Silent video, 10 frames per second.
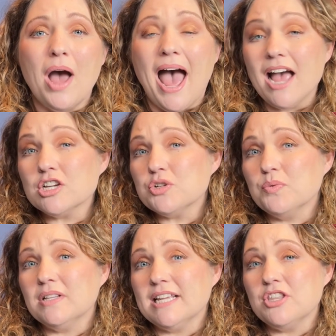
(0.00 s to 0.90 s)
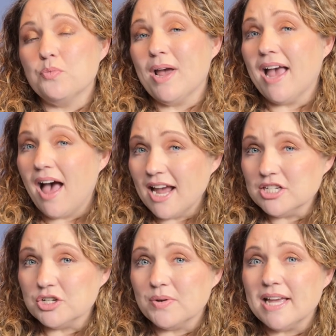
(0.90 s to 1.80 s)
actually the way I
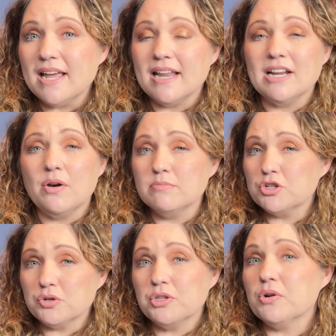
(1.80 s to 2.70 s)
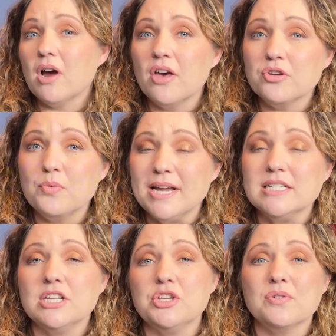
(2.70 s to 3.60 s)
do it, and now I'm sure there are other ways
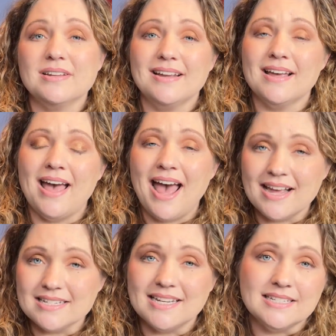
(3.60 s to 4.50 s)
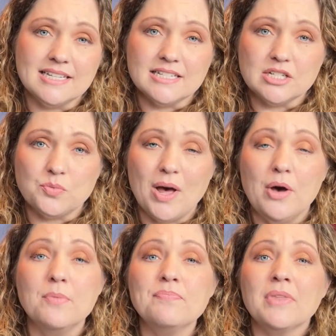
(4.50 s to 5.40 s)
that you can access this as
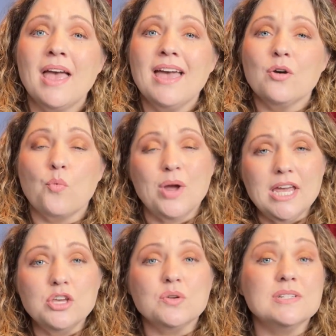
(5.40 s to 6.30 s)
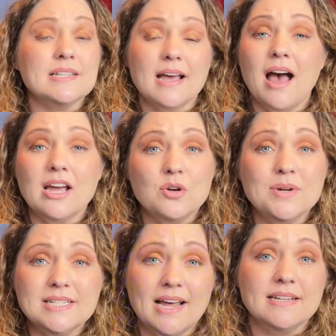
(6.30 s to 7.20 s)
well, we use the Iowa
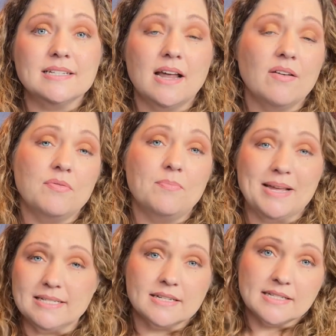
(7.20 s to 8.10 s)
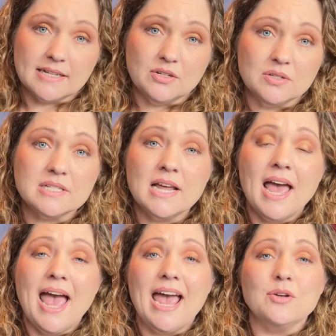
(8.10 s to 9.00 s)
tests of basic skills,
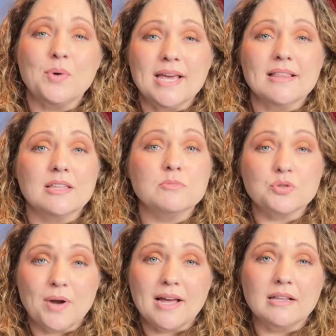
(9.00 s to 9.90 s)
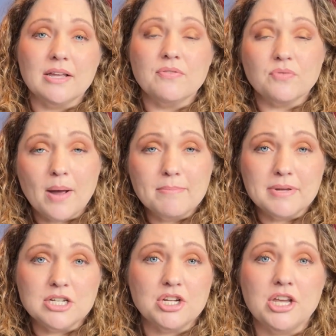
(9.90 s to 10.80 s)
and we get them directly from
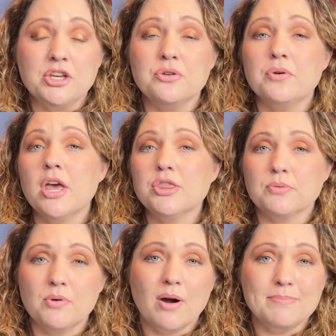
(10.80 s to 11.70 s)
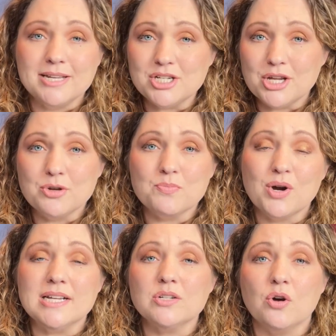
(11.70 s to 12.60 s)
BJU through our BJU
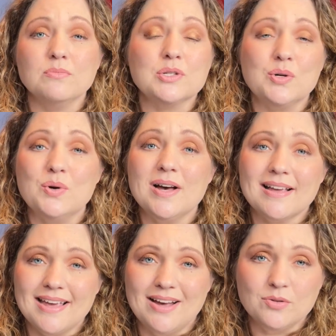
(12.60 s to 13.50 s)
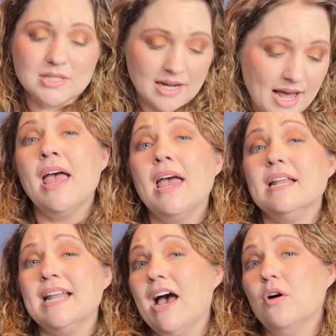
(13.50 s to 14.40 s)
Press Homeschool account.
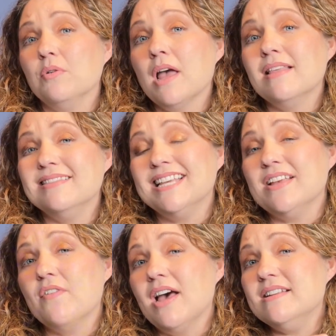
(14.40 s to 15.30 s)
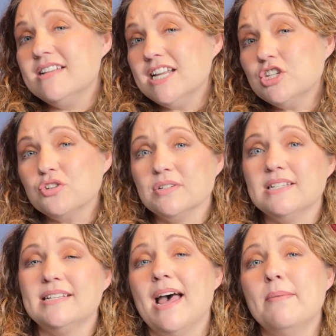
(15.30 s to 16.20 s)
Now, the initial
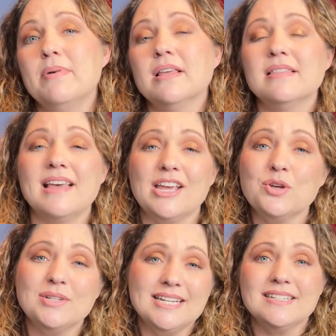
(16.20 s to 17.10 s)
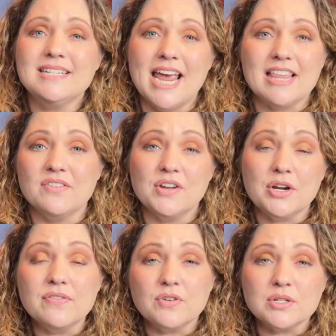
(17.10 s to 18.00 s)
step that you'll need to take the
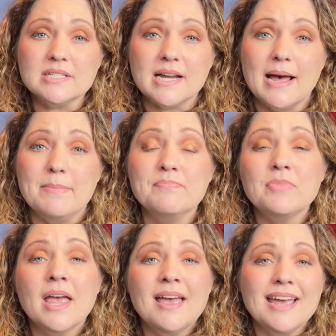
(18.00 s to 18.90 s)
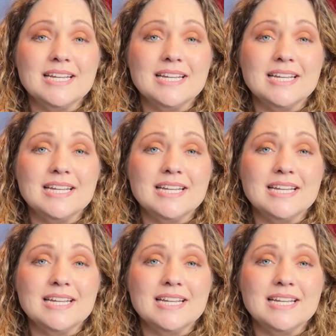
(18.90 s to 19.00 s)
very first time is